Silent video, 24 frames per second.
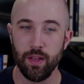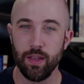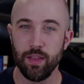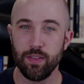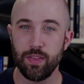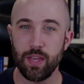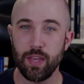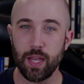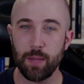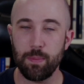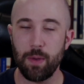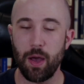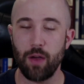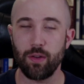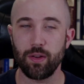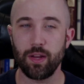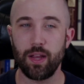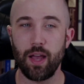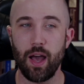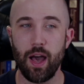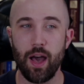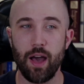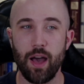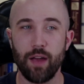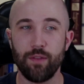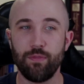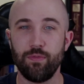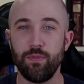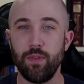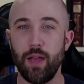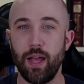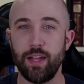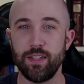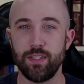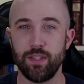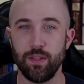think about God
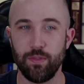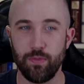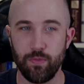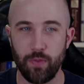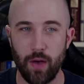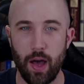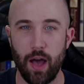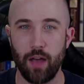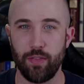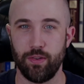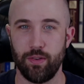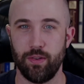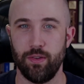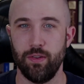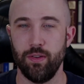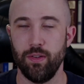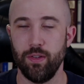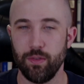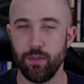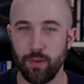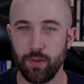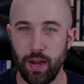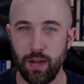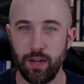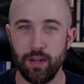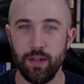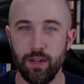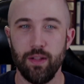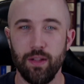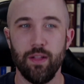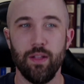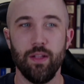as the Father, right?